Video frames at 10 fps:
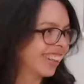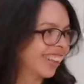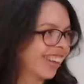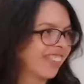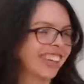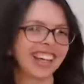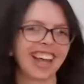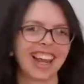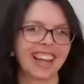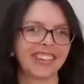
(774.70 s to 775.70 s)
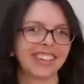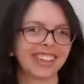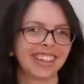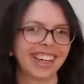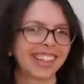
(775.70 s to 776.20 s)
Karina, hello.
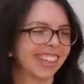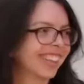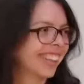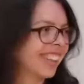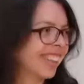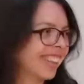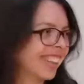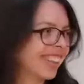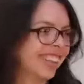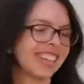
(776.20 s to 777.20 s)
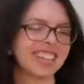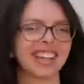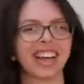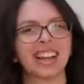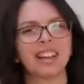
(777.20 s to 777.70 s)
Good,
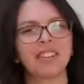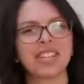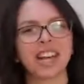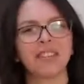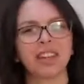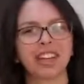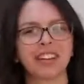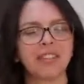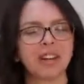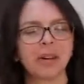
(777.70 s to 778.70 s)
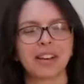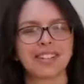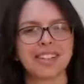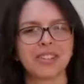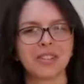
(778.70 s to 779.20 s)
yeah, lovely to have you here. And if anyone
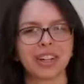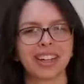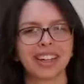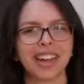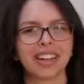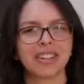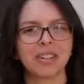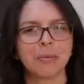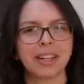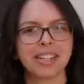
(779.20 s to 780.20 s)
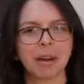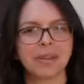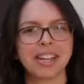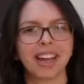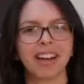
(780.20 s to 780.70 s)
else is joining, do please come and
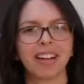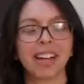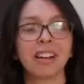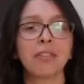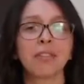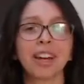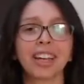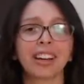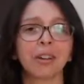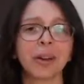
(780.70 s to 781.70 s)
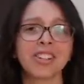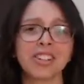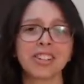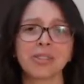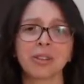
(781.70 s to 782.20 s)
say hi. And if you've got any kind of
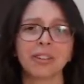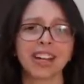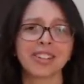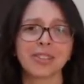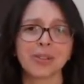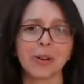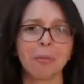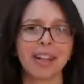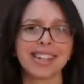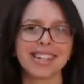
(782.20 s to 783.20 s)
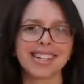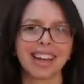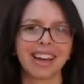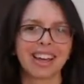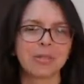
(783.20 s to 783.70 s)
questions or reflections or comments
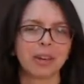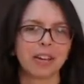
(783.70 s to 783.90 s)
as we go